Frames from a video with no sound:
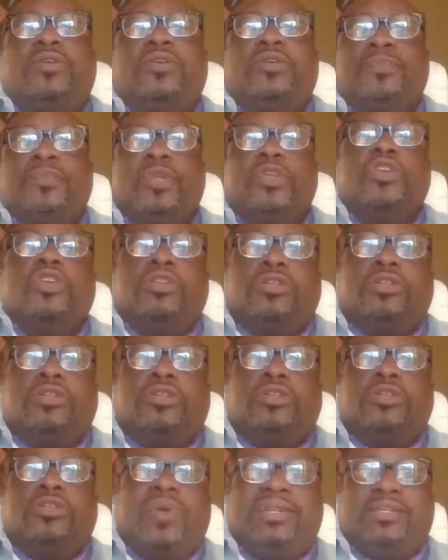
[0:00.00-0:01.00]
with you.
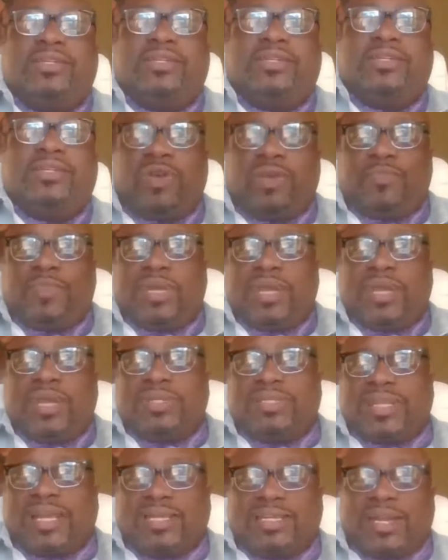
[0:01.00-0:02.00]
So we went to UAB
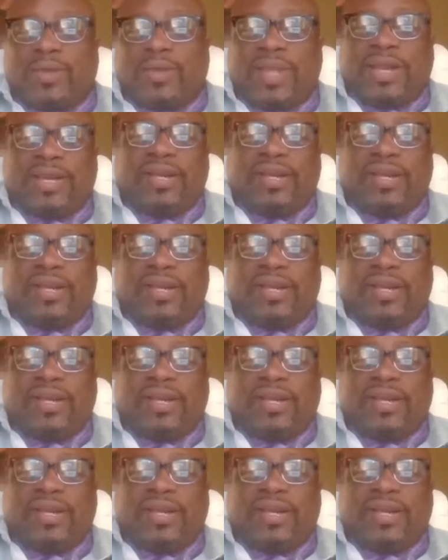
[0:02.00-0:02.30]
and we sat down,